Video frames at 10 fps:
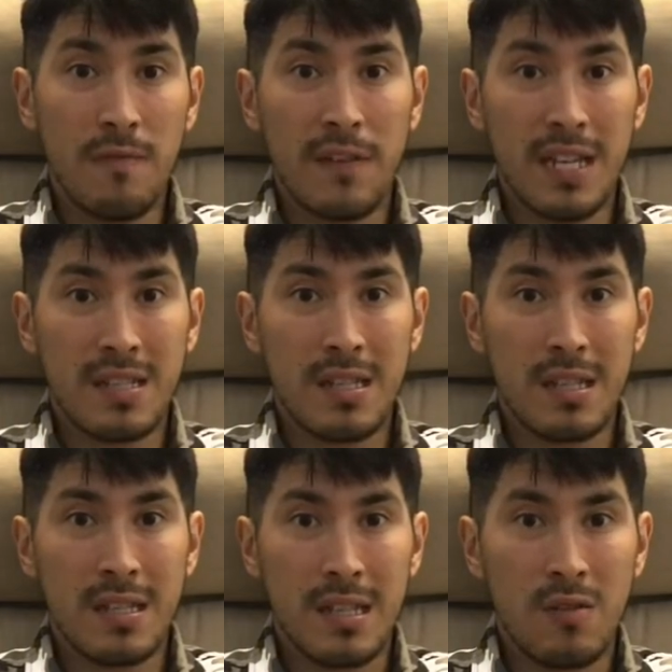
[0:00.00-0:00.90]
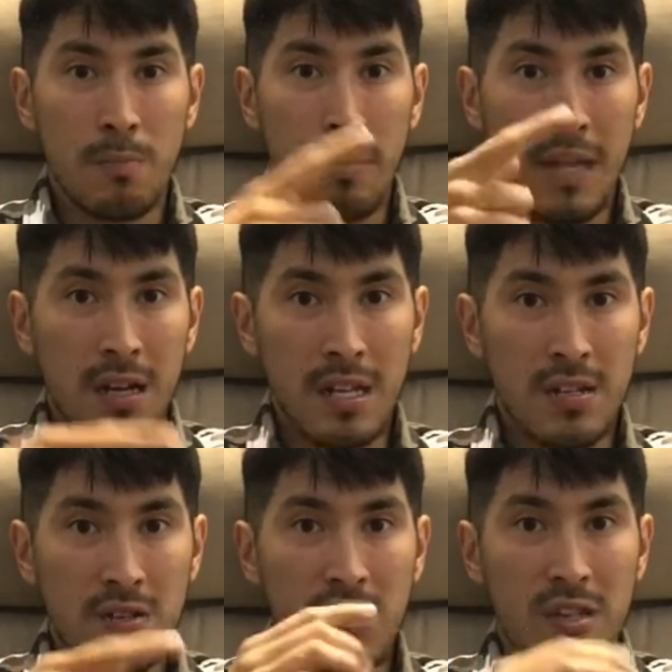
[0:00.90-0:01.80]
forget to click the little bell
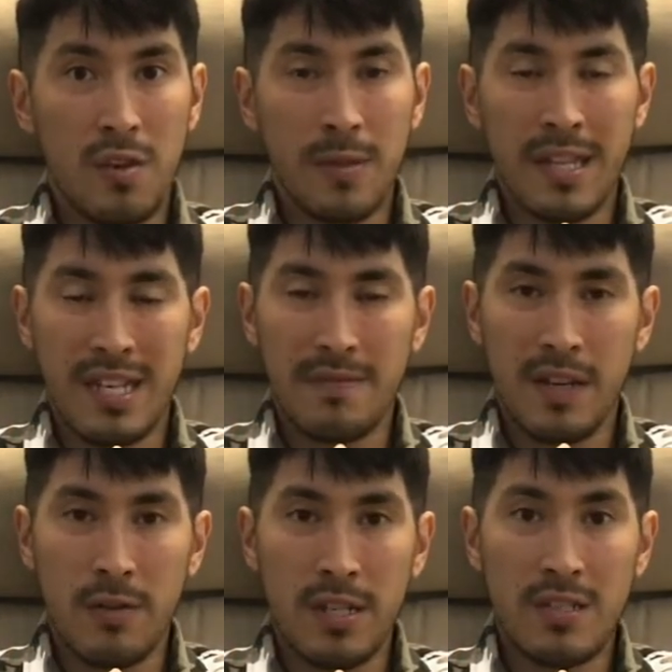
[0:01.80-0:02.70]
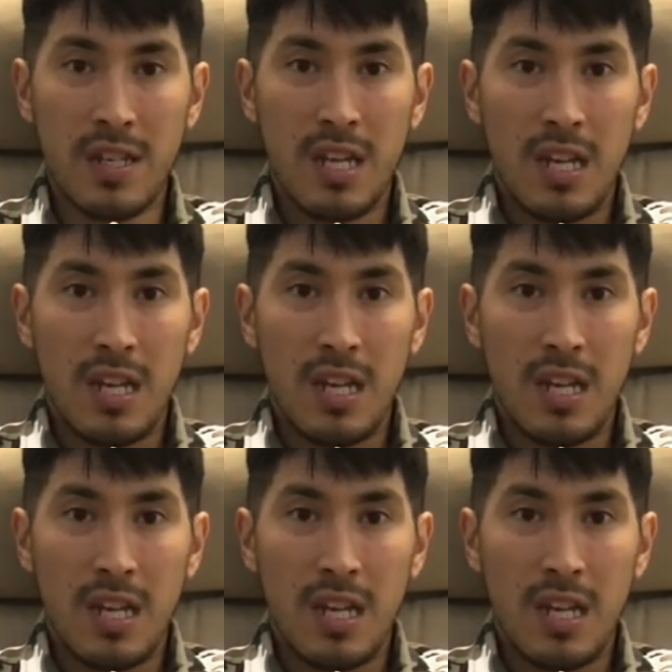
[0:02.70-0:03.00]
icon so you know when the next video is.